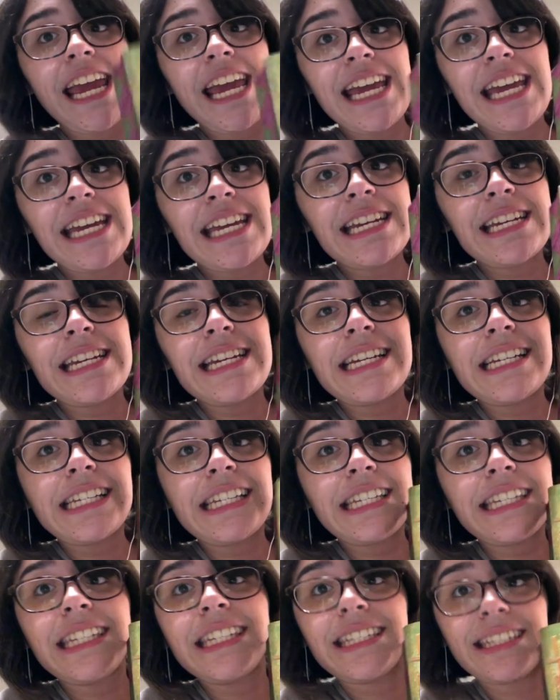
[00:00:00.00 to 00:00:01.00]
in
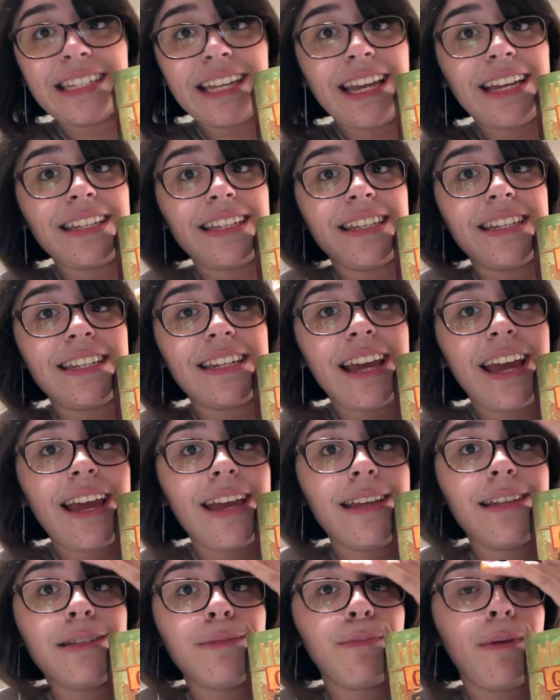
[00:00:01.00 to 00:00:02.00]
6 days,